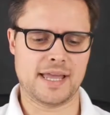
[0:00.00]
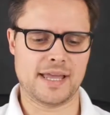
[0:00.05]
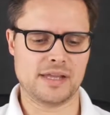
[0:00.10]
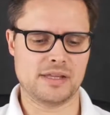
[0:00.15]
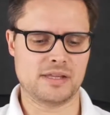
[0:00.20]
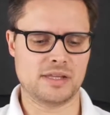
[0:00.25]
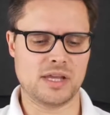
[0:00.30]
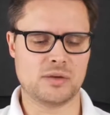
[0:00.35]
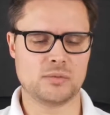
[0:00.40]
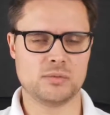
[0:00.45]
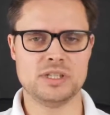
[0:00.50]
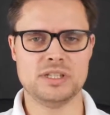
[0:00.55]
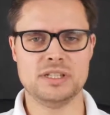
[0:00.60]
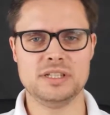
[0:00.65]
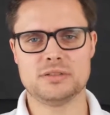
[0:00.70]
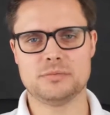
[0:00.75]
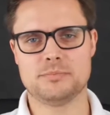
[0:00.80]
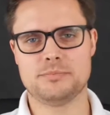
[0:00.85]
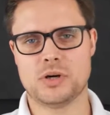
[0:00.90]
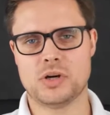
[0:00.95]
and
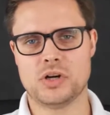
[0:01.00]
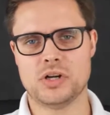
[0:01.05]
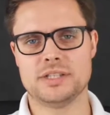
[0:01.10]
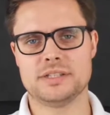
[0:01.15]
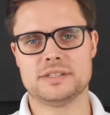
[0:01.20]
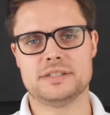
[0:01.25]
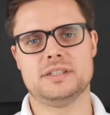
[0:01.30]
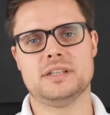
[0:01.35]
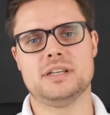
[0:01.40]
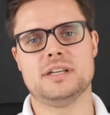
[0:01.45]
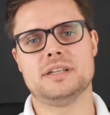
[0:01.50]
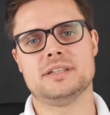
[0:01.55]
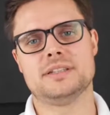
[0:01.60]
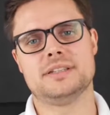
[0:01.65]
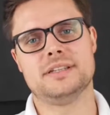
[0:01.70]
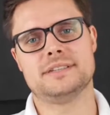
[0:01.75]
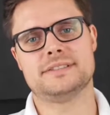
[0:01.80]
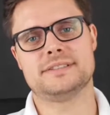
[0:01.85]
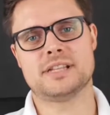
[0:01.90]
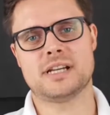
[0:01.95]
and we need to point
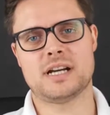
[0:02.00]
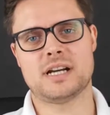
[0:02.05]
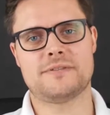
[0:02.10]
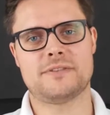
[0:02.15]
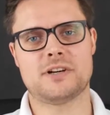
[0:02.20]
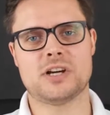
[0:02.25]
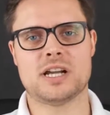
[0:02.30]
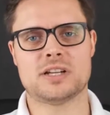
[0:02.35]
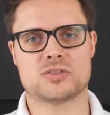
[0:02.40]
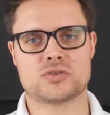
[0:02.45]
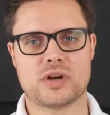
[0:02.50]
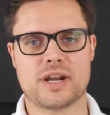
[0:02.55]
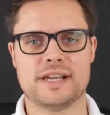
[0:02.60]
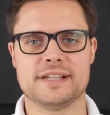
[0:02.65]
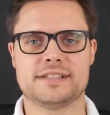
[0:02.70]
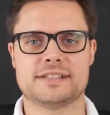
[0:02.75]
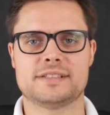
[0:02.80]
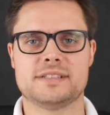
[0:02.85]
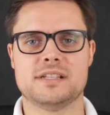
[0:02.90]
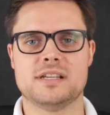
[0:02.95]
the server
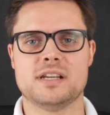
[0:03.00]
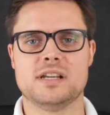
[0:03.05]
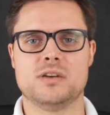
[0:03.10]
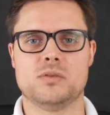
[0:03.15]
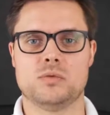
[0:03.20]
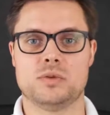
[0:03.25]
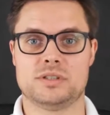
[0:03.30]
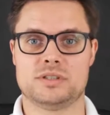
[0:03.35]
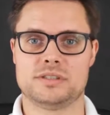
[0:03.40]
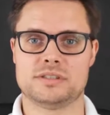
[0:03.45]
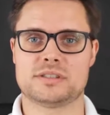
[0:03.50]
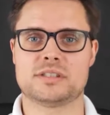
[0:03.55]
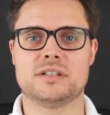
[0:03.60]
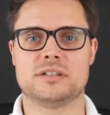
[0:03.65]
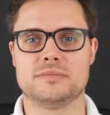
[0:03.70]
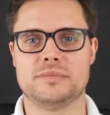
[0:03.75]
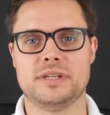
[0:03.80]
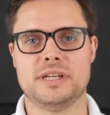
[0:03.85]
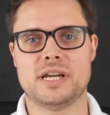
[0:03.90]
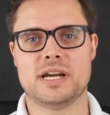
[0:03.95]
address
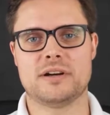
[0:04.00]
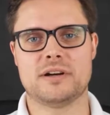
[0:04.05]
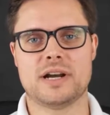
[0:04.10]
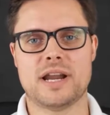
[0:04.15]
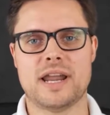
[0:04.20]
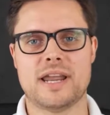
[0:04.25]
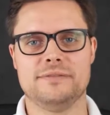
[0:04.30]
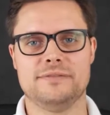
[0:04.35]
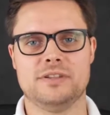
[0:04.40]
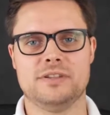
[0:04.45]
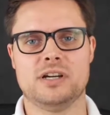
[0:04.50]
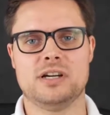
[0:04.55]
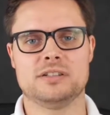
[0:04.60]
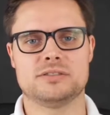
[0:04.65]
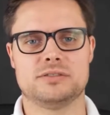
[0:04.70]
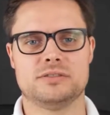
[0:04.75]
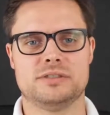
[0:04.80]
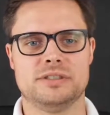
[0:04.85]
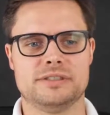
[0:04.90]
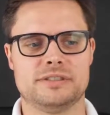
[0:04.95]
which is going to be our
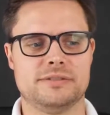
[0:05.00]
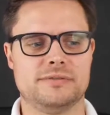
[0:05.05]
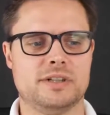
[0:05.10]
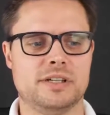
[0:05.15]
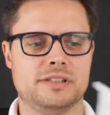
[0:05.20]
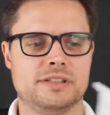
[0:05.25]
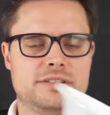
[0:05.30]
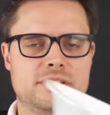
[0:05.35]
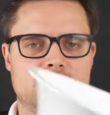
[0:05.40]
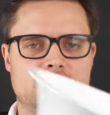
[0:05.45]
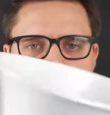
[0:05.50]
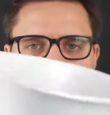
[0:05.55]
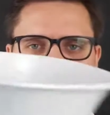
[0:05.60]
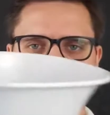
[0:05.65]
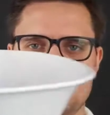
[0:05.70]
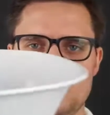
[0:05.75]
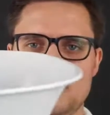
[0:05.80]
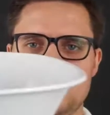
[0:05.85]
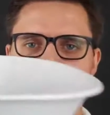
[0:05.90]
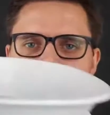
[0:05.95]
NVR to this device.
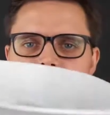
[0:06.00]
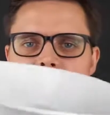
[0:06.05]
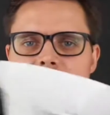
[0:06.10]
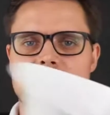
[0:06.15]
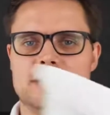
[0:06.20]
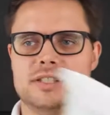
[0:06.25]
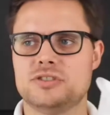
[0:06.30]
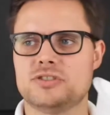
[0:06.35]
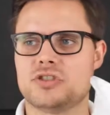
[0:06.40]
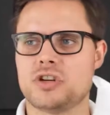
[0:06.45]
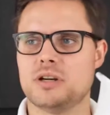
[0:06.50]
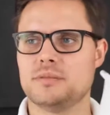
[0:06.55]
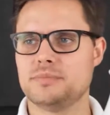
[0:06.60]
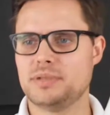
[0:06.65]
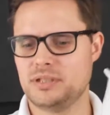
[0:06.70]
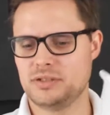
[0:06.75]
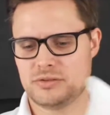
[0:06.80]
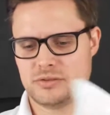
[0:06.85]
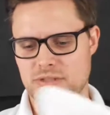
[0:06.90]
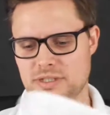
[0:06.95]
So let me
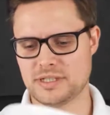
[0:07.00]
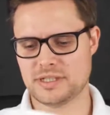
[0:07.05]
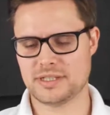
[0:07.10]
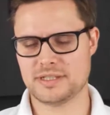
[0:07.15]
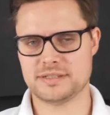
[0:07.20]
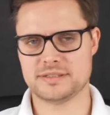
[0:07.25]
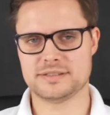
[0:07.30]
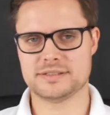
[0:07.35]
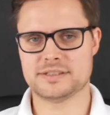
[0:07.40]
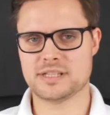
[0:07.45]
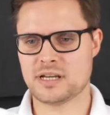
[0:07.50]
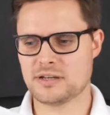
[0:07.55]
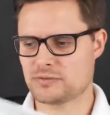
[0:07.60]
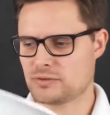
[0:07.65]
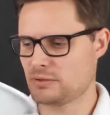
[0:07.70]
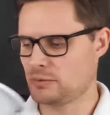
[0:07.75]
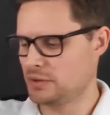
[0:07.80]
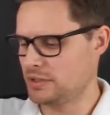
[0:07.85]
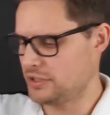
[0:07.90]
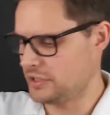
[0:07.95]
jump into the
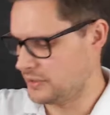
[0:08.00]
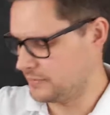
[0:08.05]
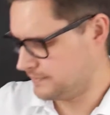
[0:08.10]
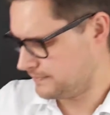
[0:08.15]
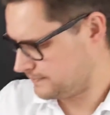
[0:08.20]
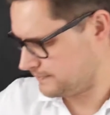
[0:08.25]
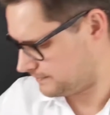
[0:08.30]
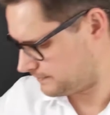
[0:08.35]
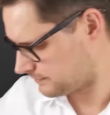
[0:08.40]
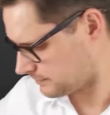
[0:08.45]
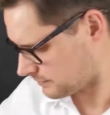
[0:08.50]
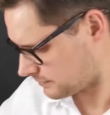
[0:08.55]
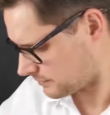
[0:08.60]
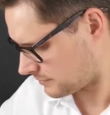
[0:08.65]
software with you.